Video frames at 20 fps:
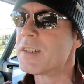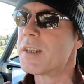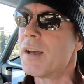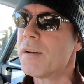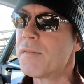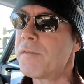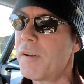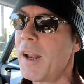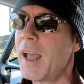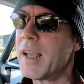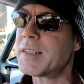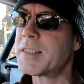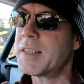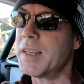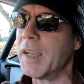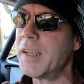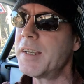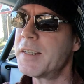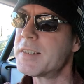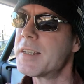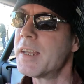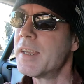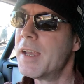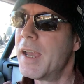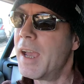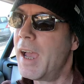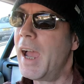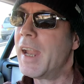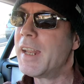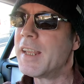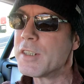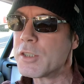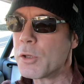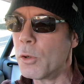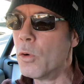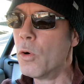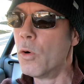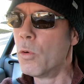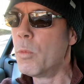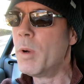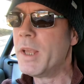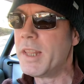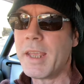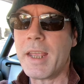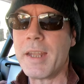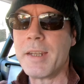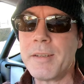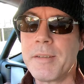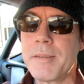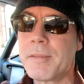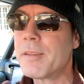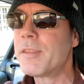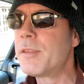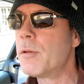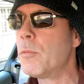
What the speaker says: a flat 6, and it's all within the